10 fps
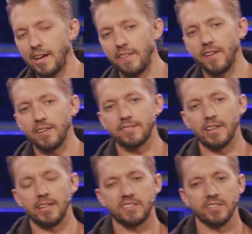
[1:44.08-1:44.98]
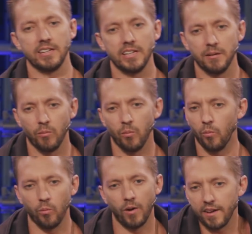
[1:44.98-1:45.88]
and they said to
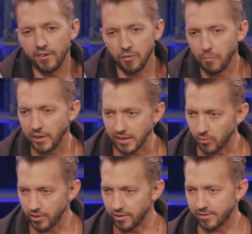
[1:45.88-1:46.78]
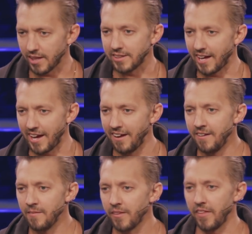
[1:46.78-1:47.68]
him, What did you mean when you said that?
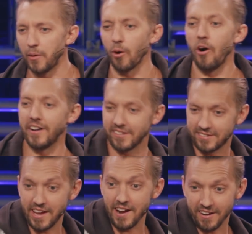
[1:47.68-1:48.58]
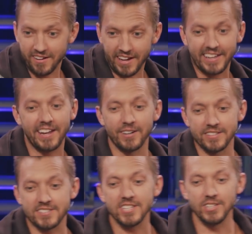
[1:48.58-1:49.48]
And they were honest there. I
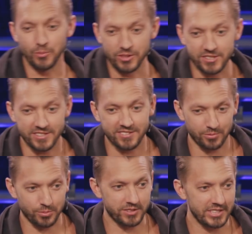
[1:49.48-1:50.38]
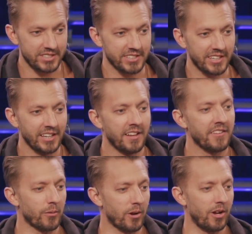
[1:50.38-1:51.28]
guarantee you, when Jesus was teaching,
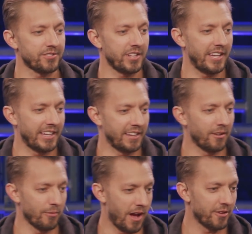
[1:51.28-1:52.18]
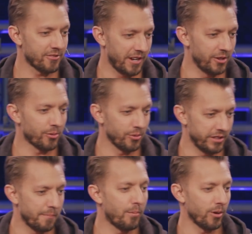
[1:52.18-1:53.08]
they were all standing around trying to look
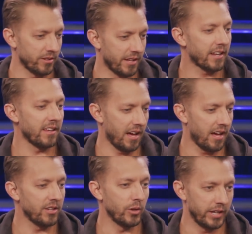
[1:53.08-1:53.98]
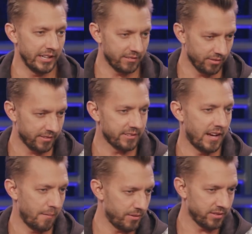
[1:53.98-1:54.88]
really important, like, Yeah, you idiots, listen
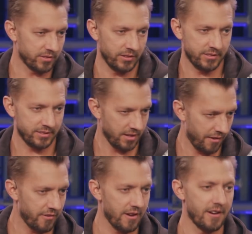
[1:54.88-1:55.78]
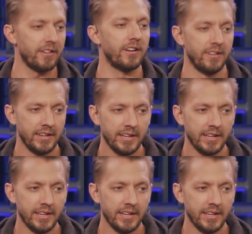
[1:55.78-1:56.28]
up. This is good stuff here, you know.